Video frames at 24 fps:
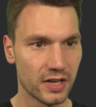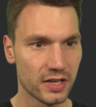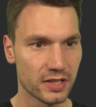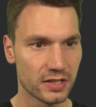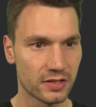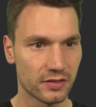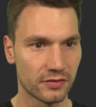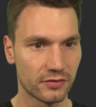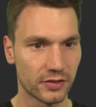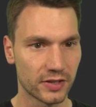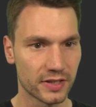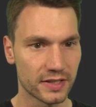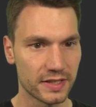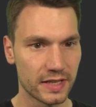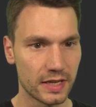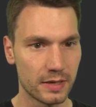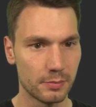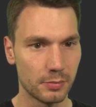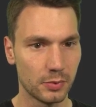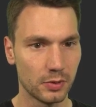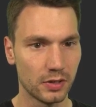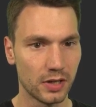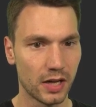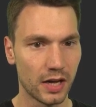So for
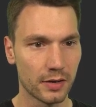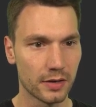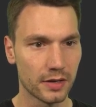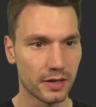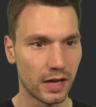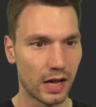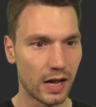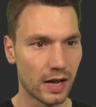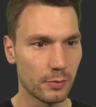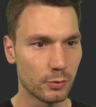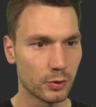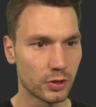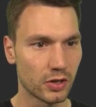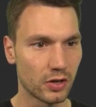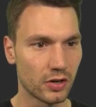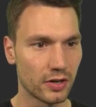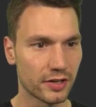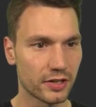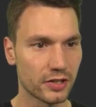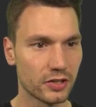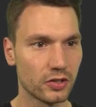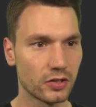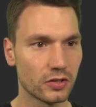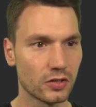example, I would
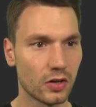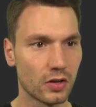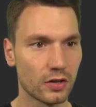argue not